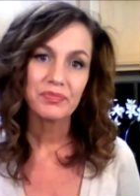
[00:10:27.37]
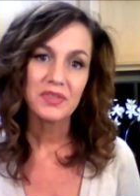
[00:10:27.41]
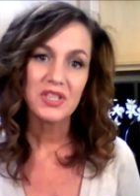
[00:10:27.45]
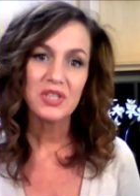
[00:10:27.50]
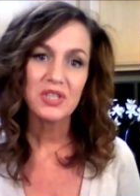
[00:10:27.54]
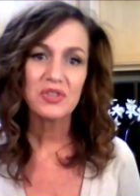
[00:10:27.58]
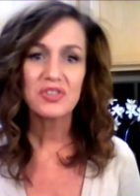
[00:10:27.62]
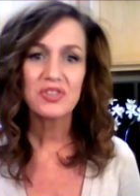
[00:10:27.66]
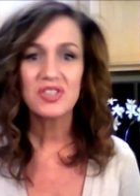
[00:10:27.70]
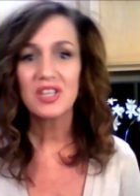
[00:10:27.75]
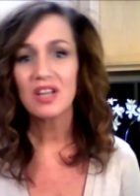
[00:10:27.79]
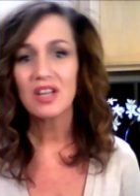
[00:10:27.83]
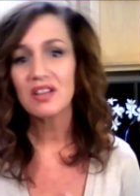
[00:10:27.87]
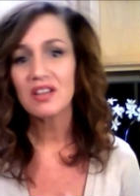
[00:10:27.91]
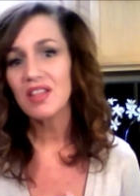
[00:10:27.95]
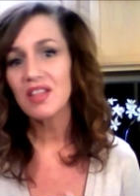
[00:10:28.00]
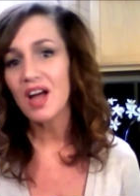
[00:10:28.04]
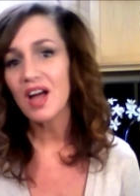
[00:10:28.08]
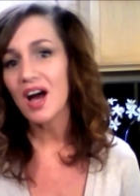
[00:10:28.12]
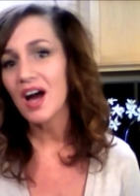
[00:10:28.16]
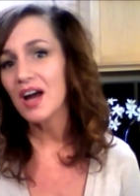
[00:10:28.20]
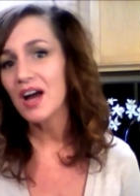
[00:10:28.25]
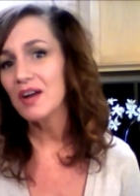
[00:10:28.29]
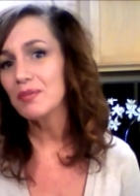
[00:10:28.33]
You'll see a
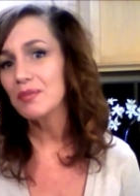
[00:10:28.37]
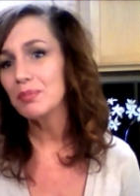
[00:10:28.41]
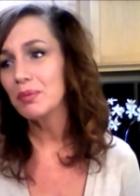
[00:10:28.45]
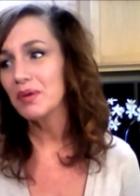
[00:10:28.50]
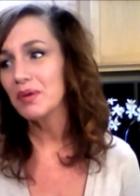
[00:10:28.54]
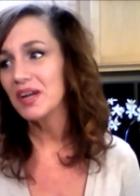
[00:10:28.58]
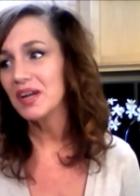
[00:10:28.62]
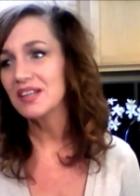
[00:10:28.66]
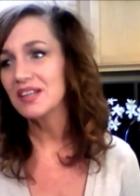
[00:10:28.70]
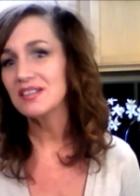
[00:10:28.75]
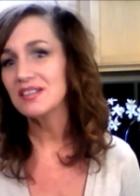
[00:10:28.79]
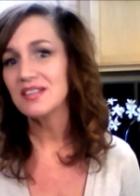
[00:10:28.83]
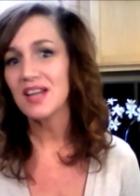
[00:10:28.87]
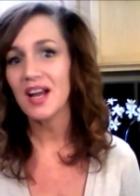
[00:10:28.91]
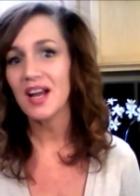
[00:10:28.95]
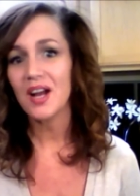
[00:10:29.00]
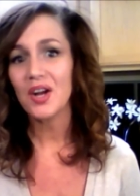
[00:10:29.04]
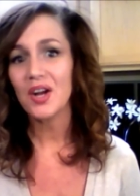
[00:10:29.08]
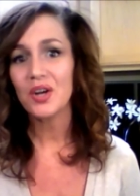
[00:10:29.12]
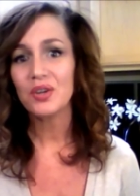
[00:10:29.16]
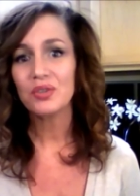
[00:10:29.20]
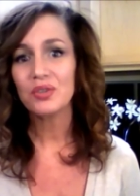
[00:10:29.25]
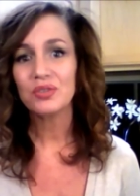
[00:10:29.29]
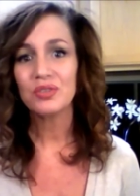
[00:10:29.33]
lot of
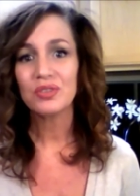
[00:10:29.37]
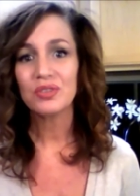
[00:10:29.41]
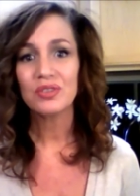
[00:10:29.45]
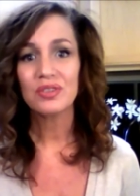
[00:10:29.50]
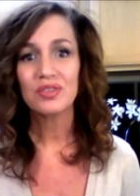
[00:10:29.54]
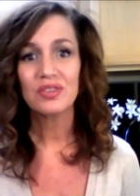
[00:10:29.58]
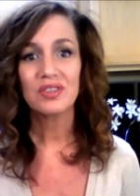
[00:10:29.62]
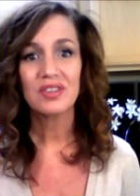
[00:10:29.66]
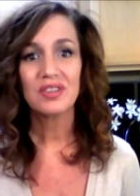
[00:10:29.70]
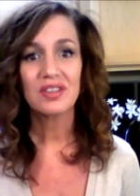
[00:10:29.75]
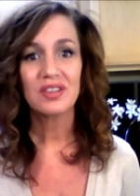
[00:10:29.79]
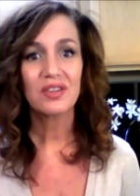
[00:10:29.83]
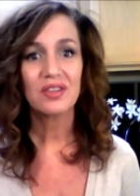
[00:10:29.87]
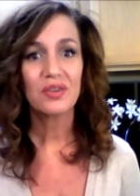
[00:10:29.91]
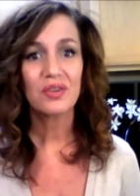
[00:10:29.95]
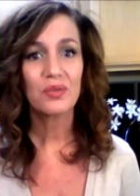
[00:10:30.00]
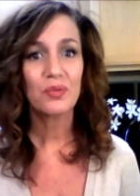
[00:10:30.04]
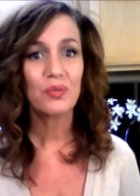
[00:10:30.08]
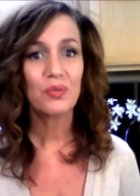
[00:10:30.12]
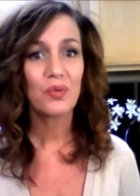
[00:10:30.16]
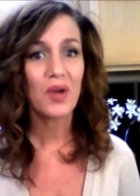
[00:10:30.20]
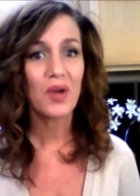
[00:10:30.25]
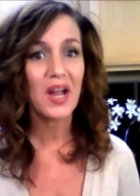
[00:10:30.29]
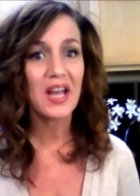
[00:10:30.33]
breakdown
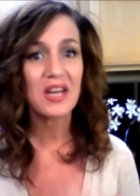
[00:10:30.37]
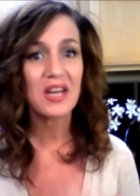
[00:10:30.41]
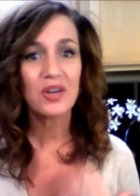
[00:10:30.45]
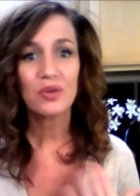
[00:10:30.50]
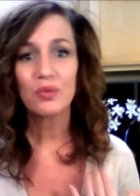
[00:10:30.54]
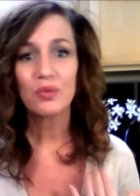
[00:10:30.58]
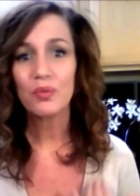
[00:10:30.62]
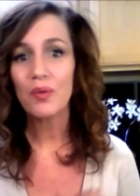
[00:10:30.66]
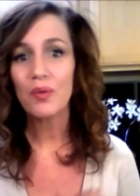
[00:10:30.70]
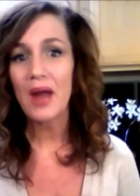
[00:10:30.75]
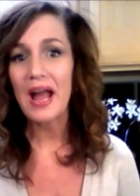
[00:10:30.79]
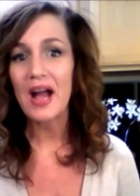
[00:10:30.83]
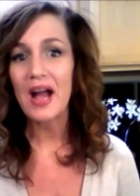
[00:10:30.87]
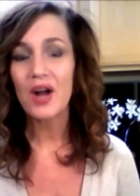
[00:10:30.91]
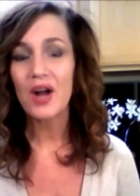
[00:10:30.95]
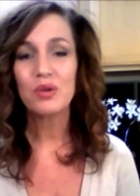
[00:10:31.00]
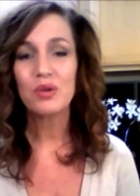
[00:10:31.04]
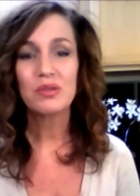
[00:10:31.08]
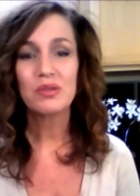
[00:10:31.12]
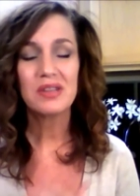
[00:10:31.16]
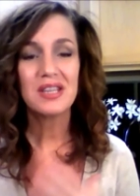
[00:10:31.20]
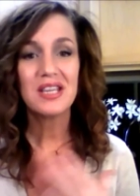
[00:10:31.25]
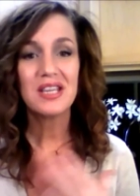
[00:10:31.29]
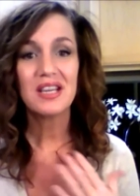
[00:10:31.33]
right
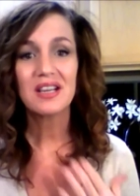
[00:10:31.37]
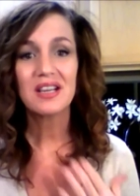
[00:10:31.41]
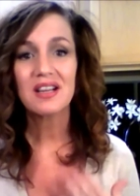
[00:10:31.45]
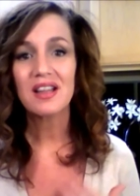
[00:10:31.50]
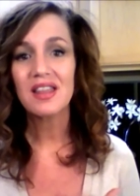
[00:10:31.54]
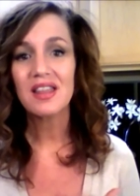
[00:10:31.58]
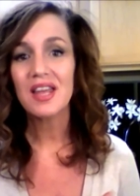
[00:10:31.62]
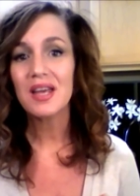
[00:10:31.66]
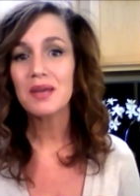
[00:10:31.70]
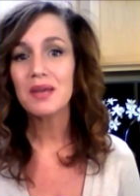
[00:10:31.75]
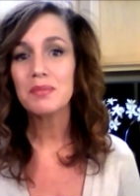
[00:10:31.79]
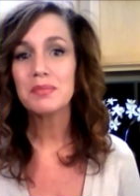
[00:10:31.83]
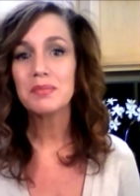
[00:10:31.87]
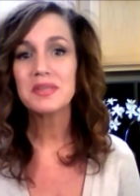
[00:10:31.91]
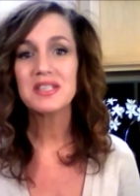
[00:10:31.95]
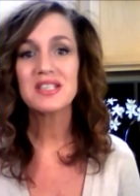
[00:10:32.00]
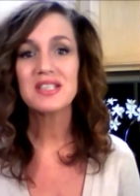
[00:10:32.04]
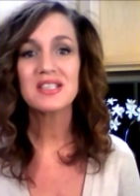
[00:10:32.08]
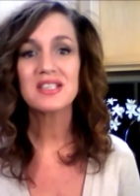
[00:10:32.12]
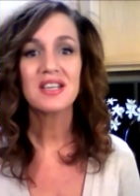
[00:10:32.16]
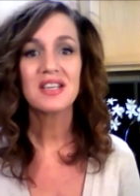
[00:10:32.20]
around the eclipse.